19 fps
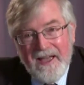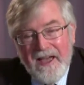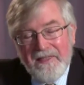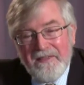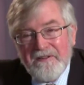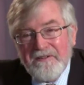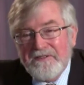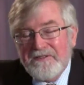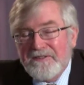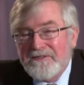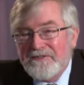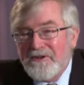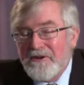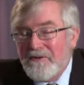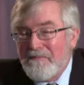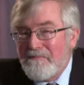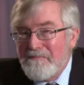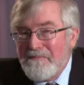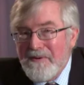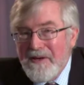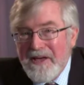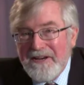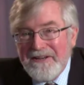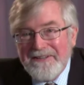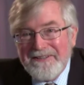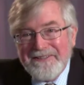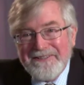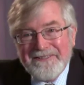And there's
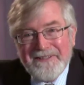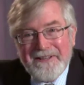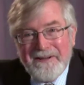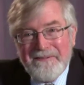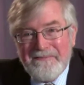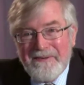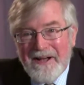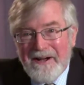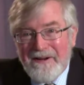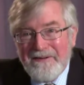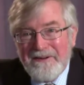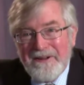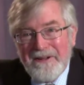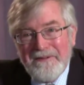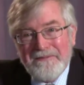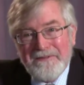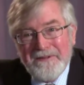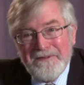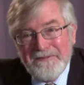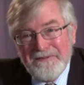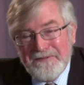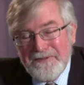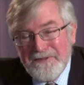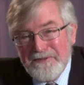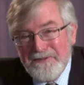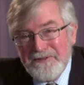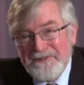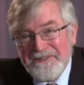tremendous amount of
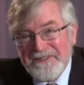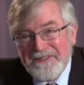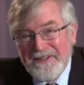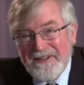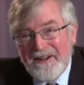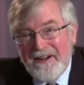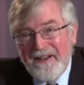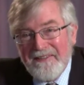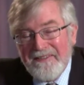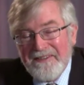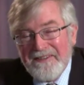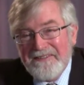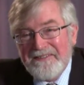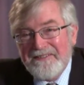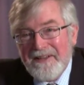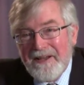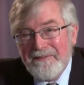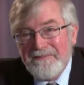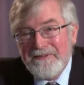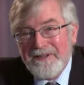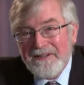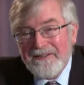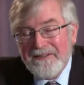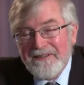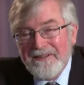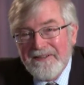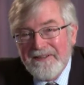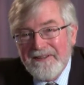confusion on this
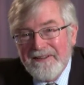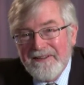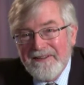subject.